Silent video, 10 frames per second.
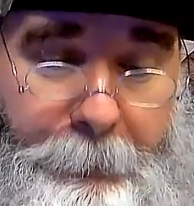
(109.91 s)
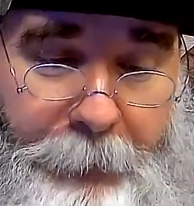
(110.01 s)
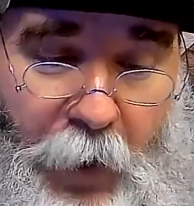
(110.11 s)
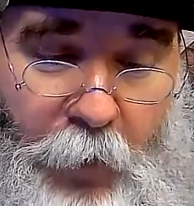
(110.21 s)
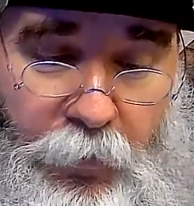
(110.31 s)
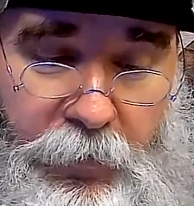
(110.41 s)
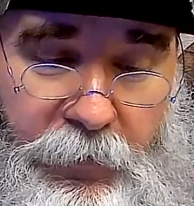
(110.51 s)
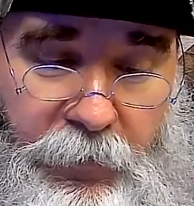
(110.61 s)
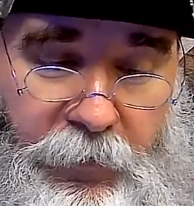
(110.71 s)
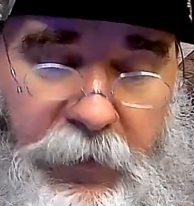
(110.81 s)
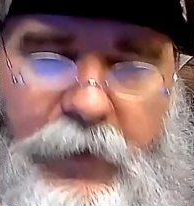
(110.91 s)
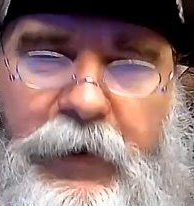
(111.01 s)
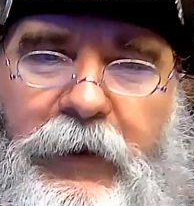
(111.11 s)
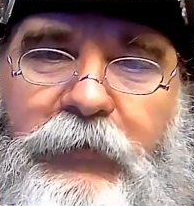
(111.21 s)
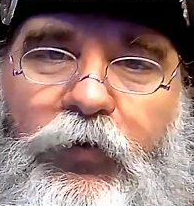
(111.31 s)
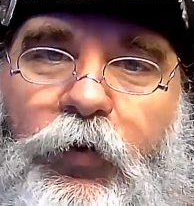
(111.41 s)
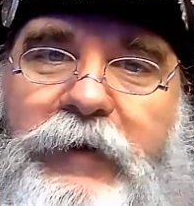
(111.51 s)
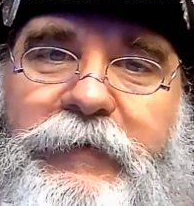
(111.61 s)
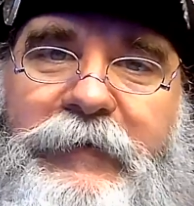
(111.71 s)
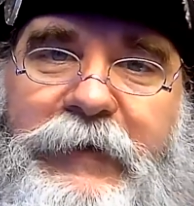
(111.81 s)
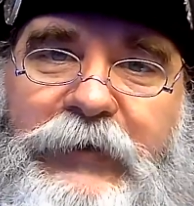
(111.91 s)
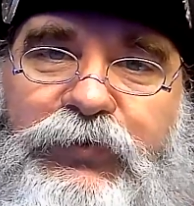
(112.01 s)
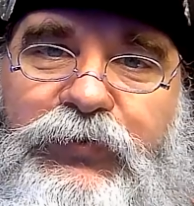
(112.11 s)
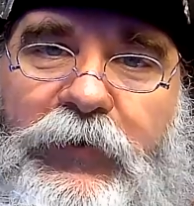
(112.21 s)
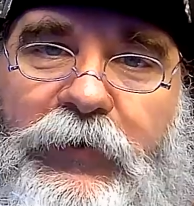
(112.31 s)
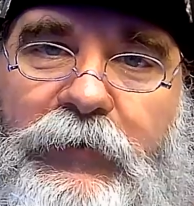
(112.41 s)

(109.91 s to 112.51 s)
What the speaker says: boat into a t-shirt.